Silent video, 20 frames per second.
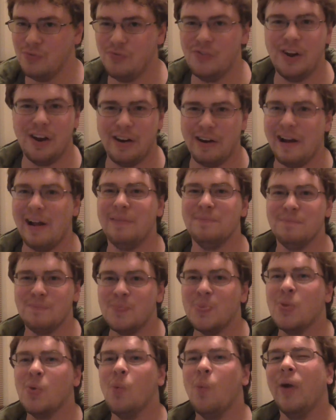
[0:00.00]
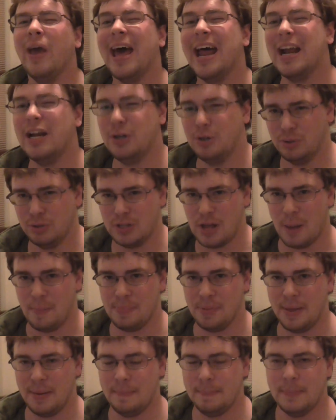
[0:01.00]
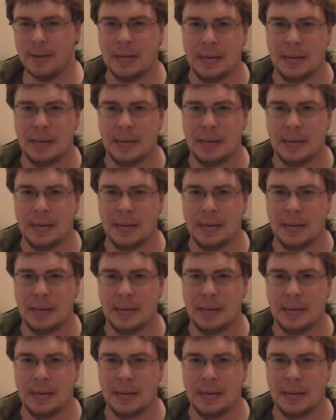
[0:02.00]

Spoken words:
figured out, we gotta do something.